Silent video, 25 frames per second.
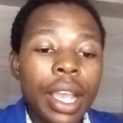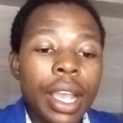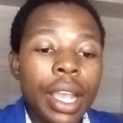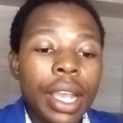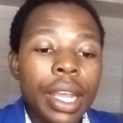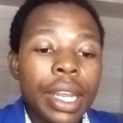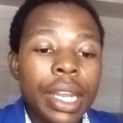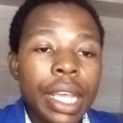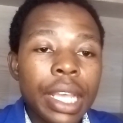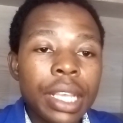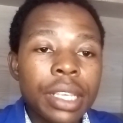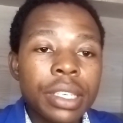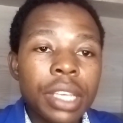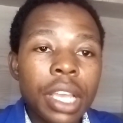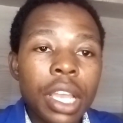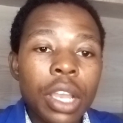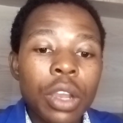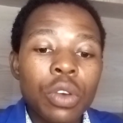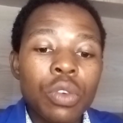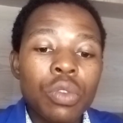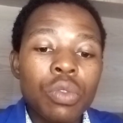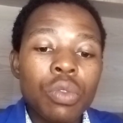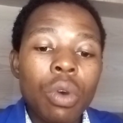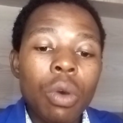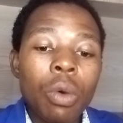there is
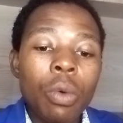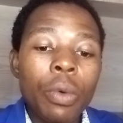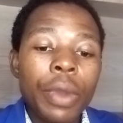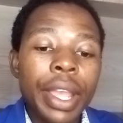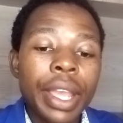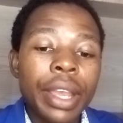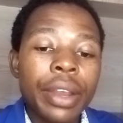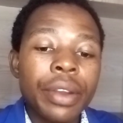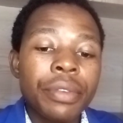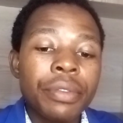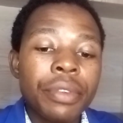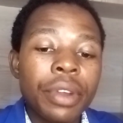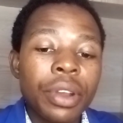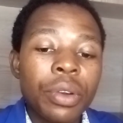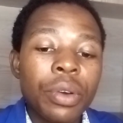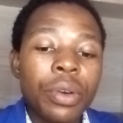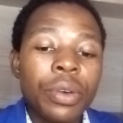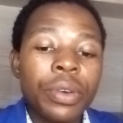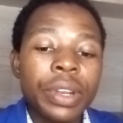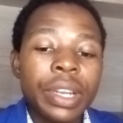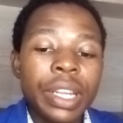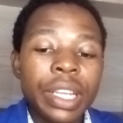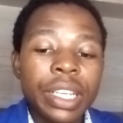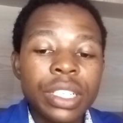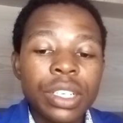a growing
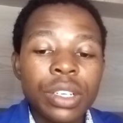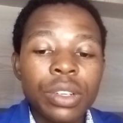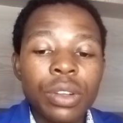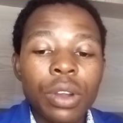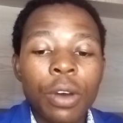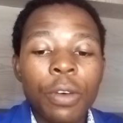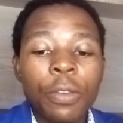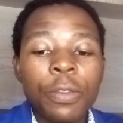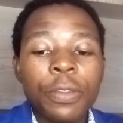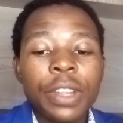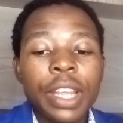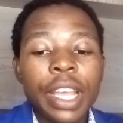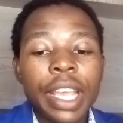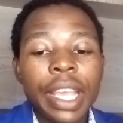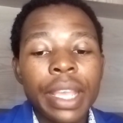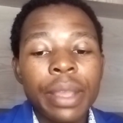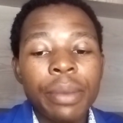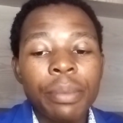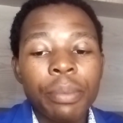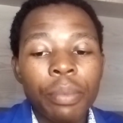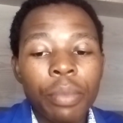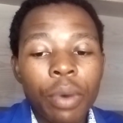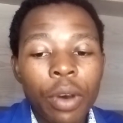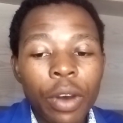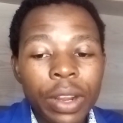recognition of the
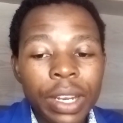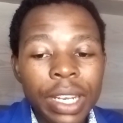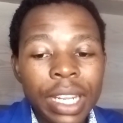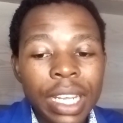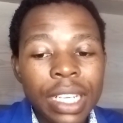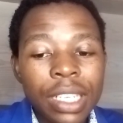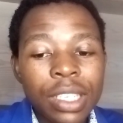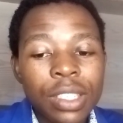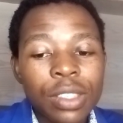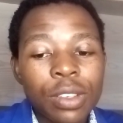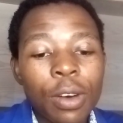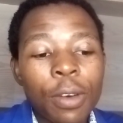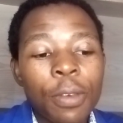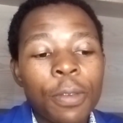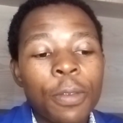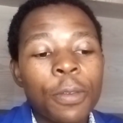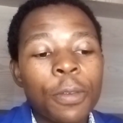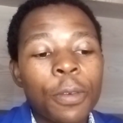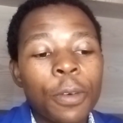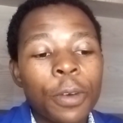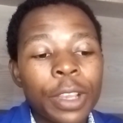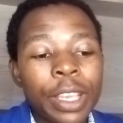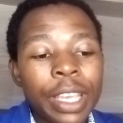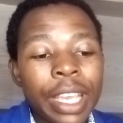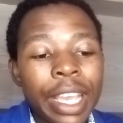importance of
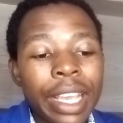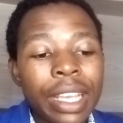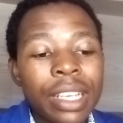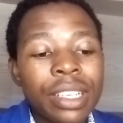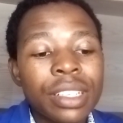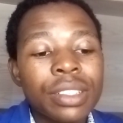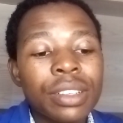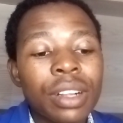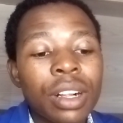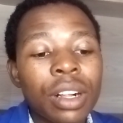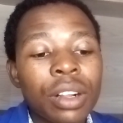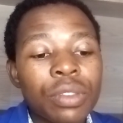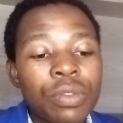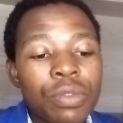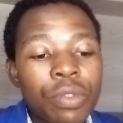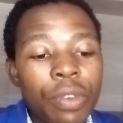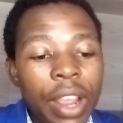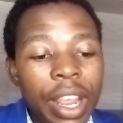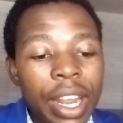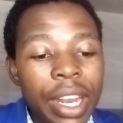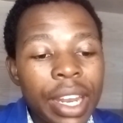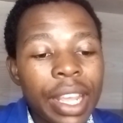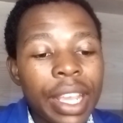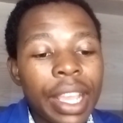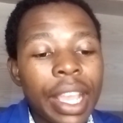vocational
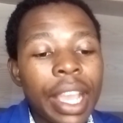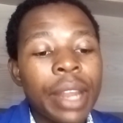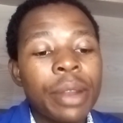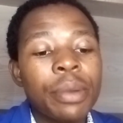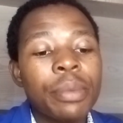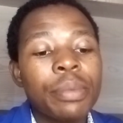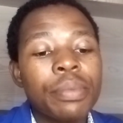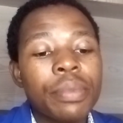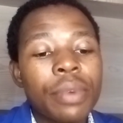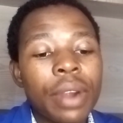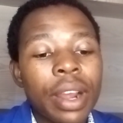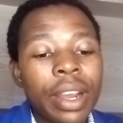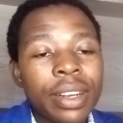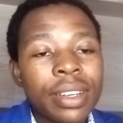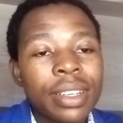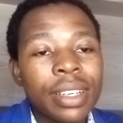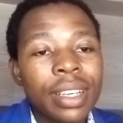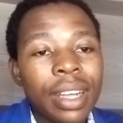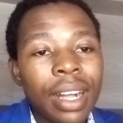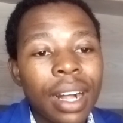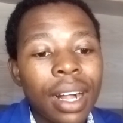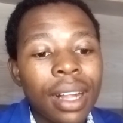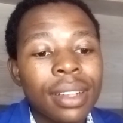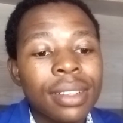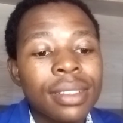training and
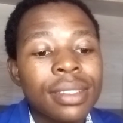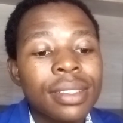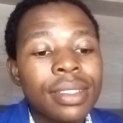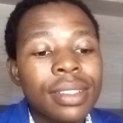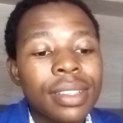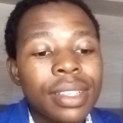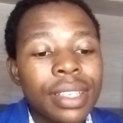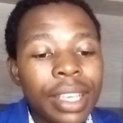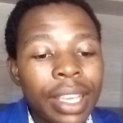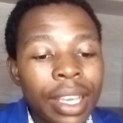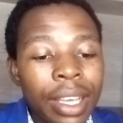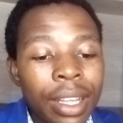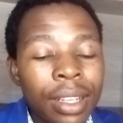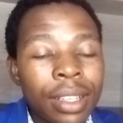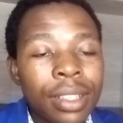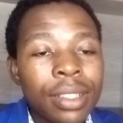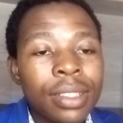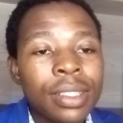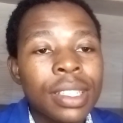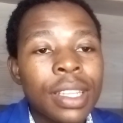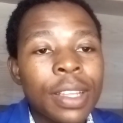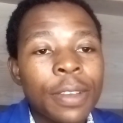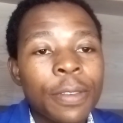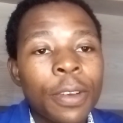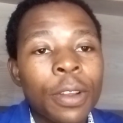practical skills
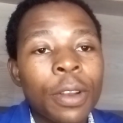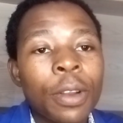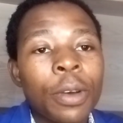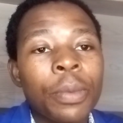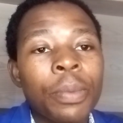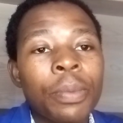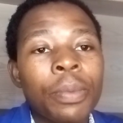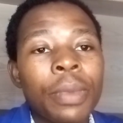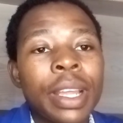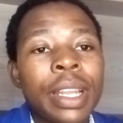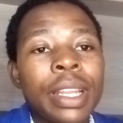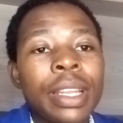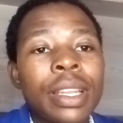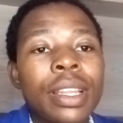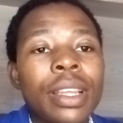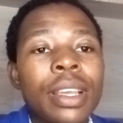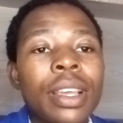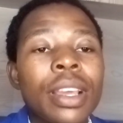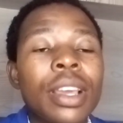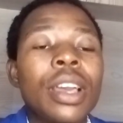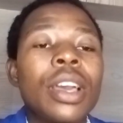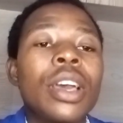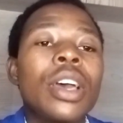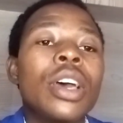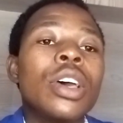development
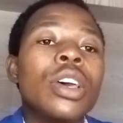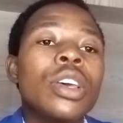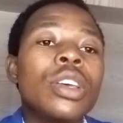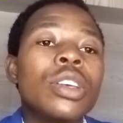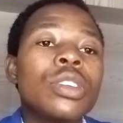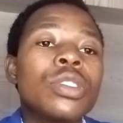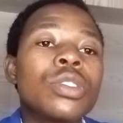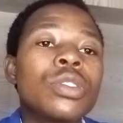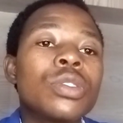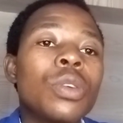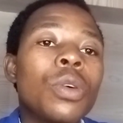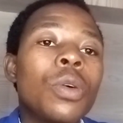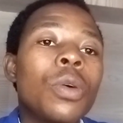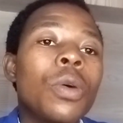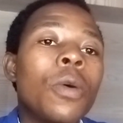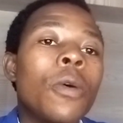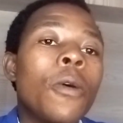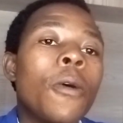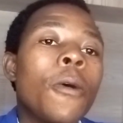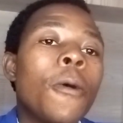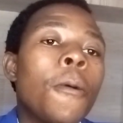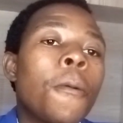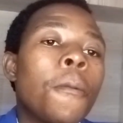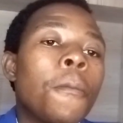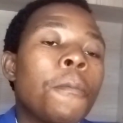
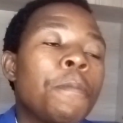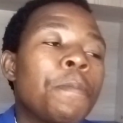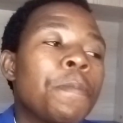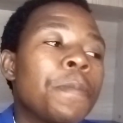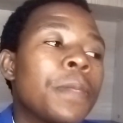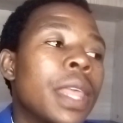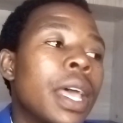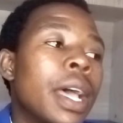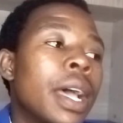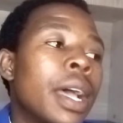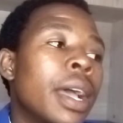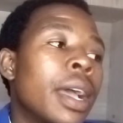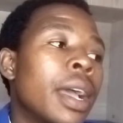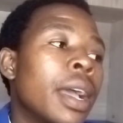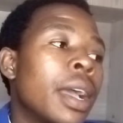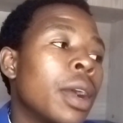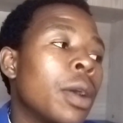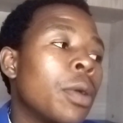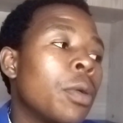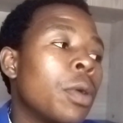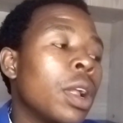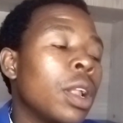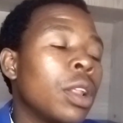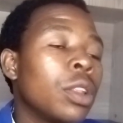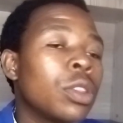so uh,
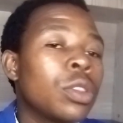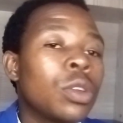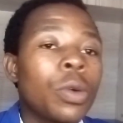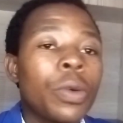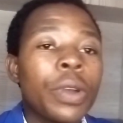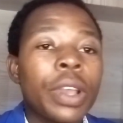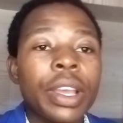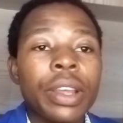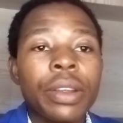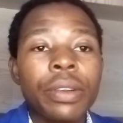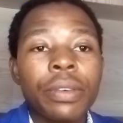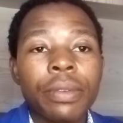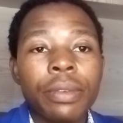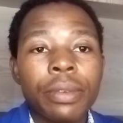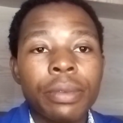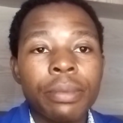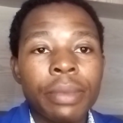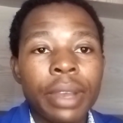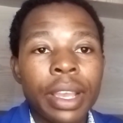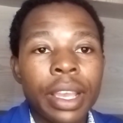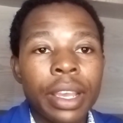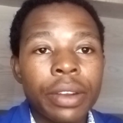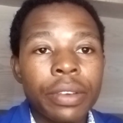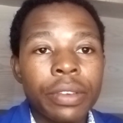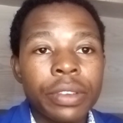while doing
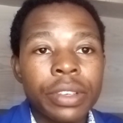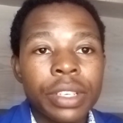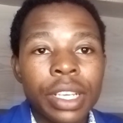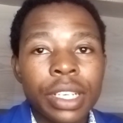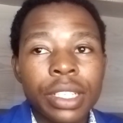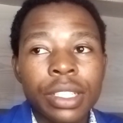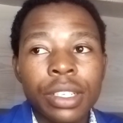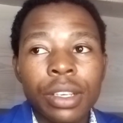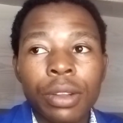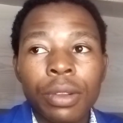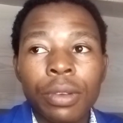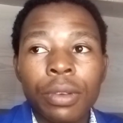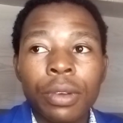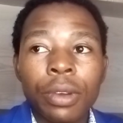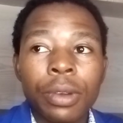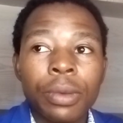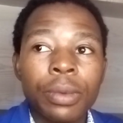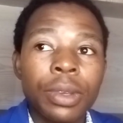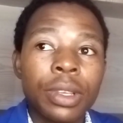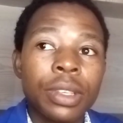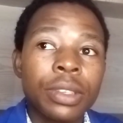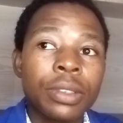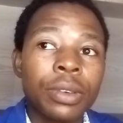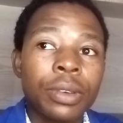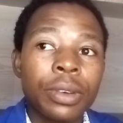my research
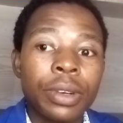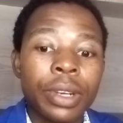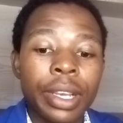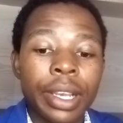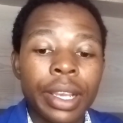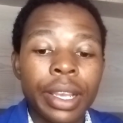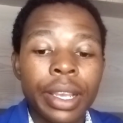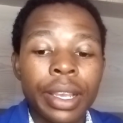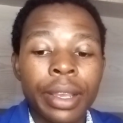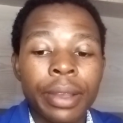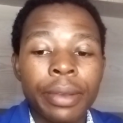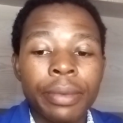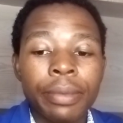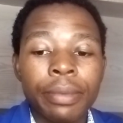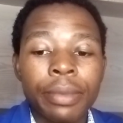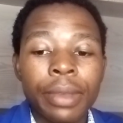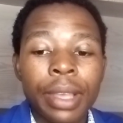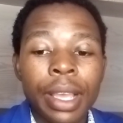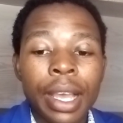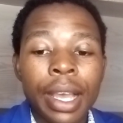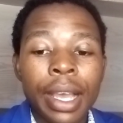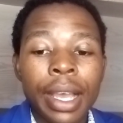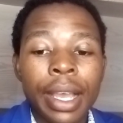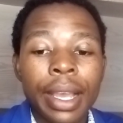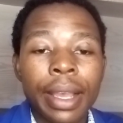capabilities uh,
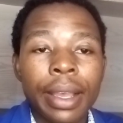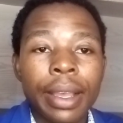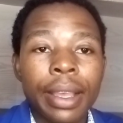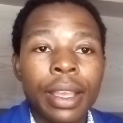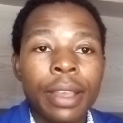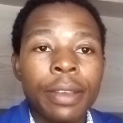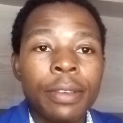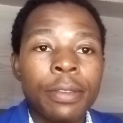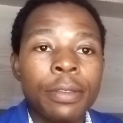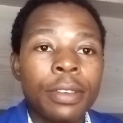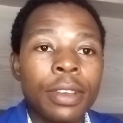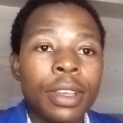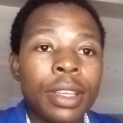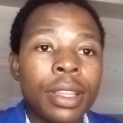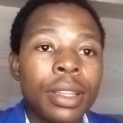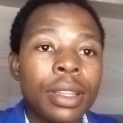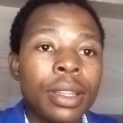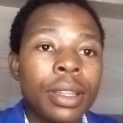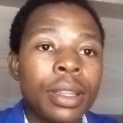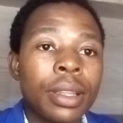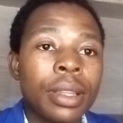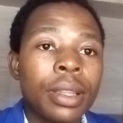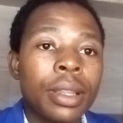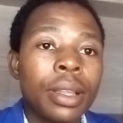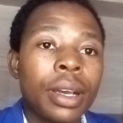yeah,
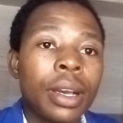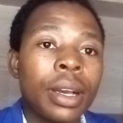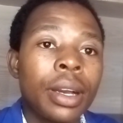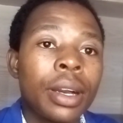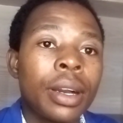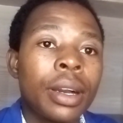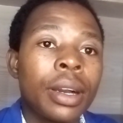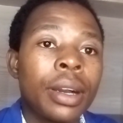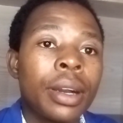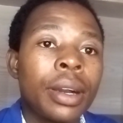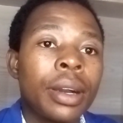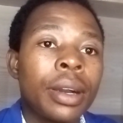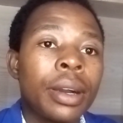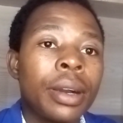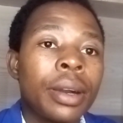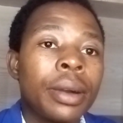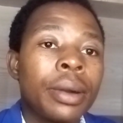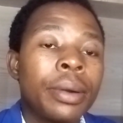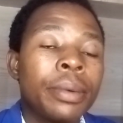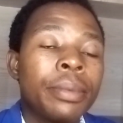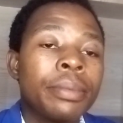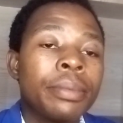even uh,